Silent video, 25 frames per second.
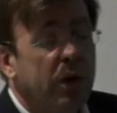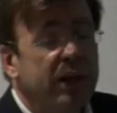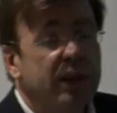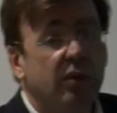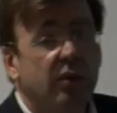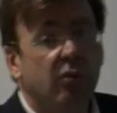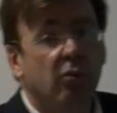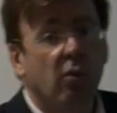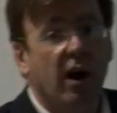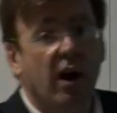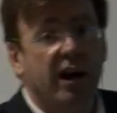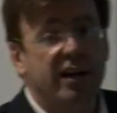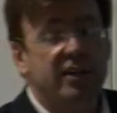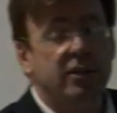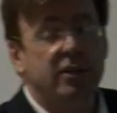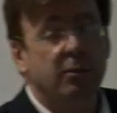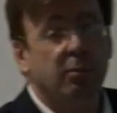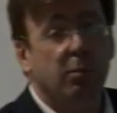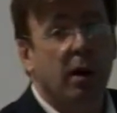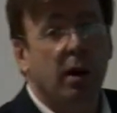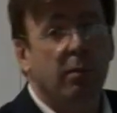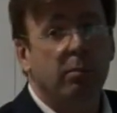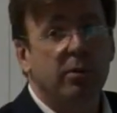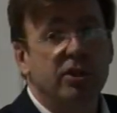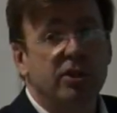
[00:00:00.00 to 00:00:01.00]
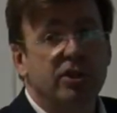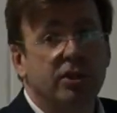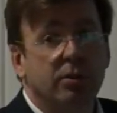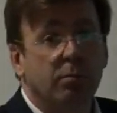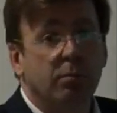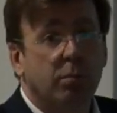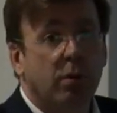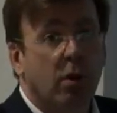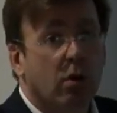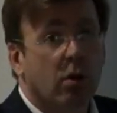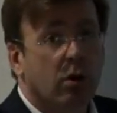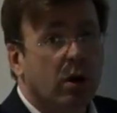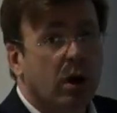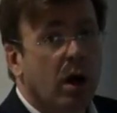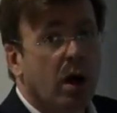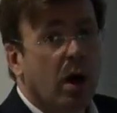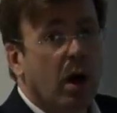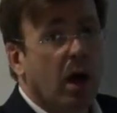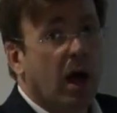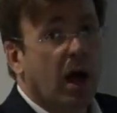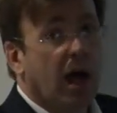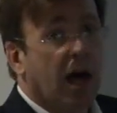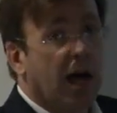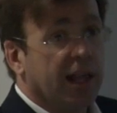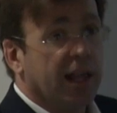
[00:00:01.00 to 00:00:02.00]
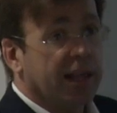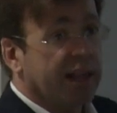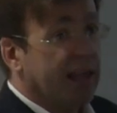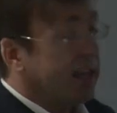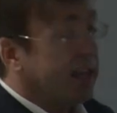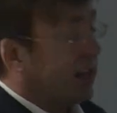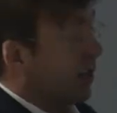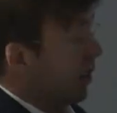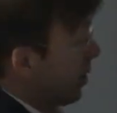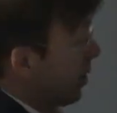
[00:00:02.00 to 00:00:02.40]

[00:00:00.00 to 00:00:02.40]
the right to publish a block, uh, that